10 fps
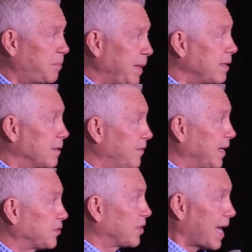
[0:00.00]
speaking
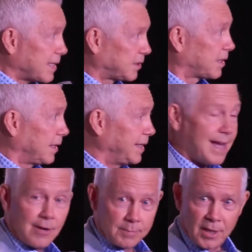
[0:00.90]
evangelistically
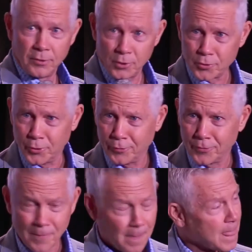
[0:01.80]
now, I'm telling the truth.